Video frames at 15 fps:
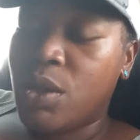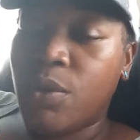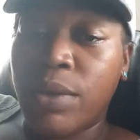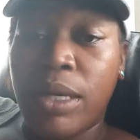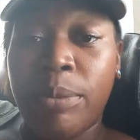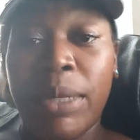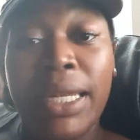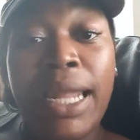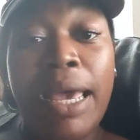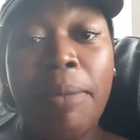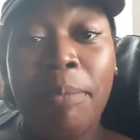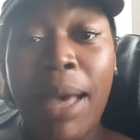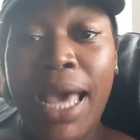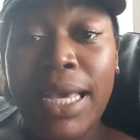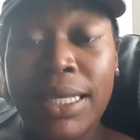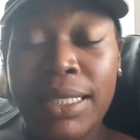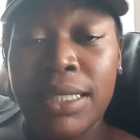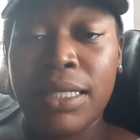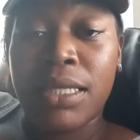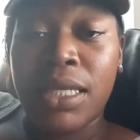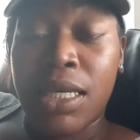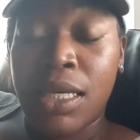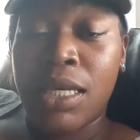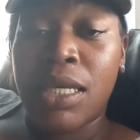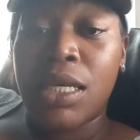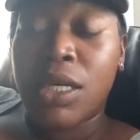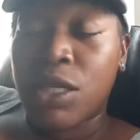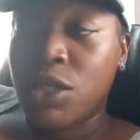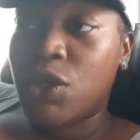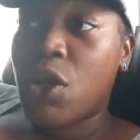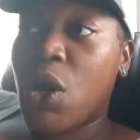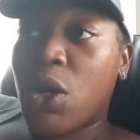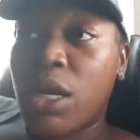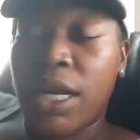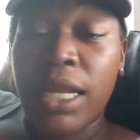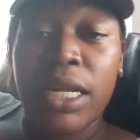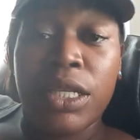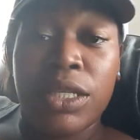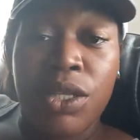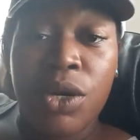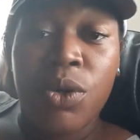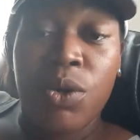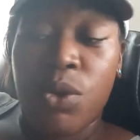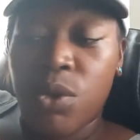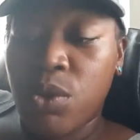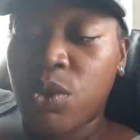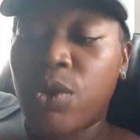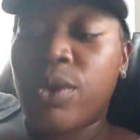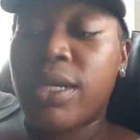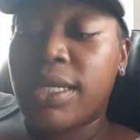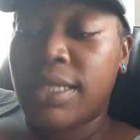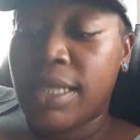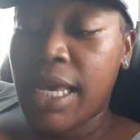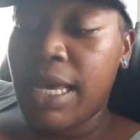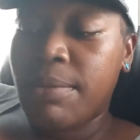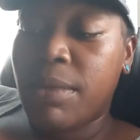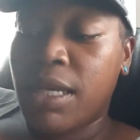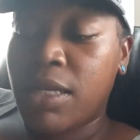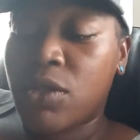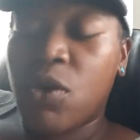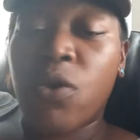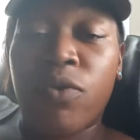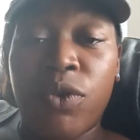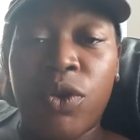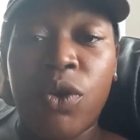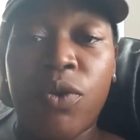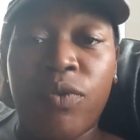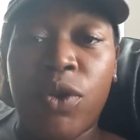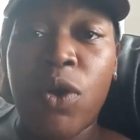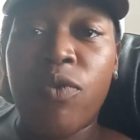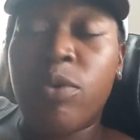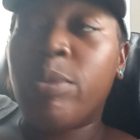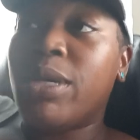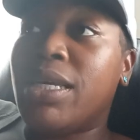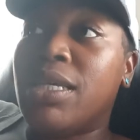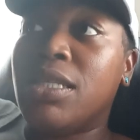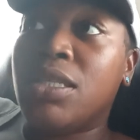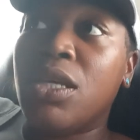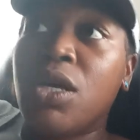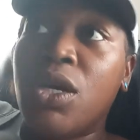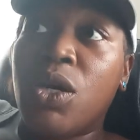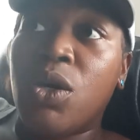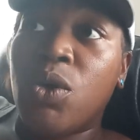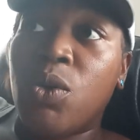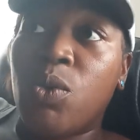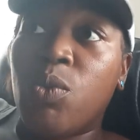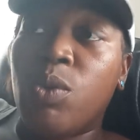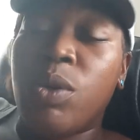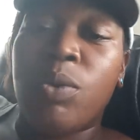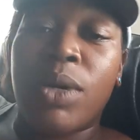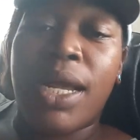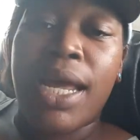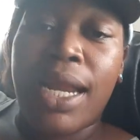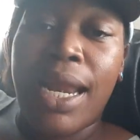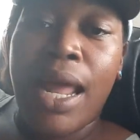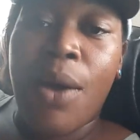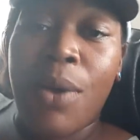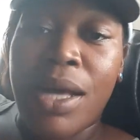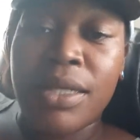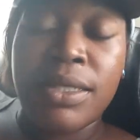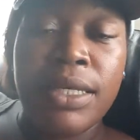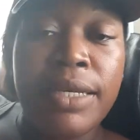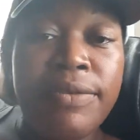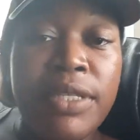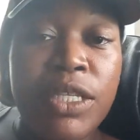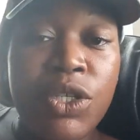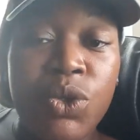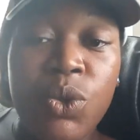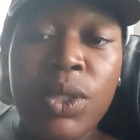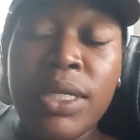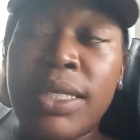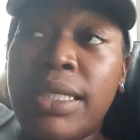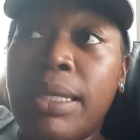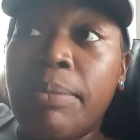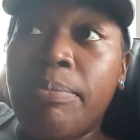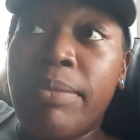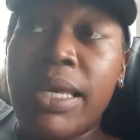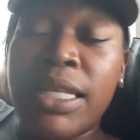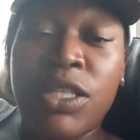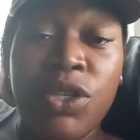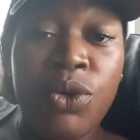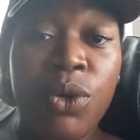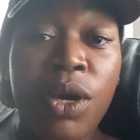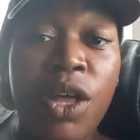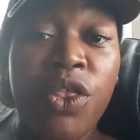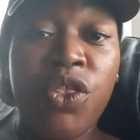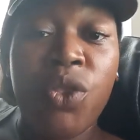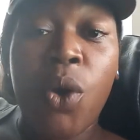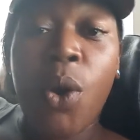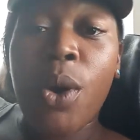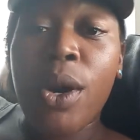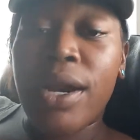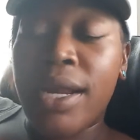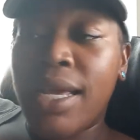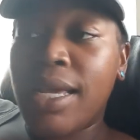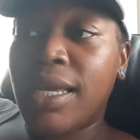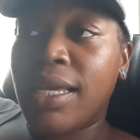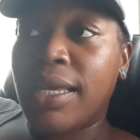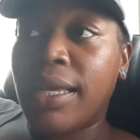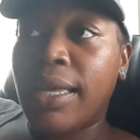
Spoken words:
we can be like mice, turning in a circle, doing the same things over and over and over, because we will not allow ourselves to truly submit to authority.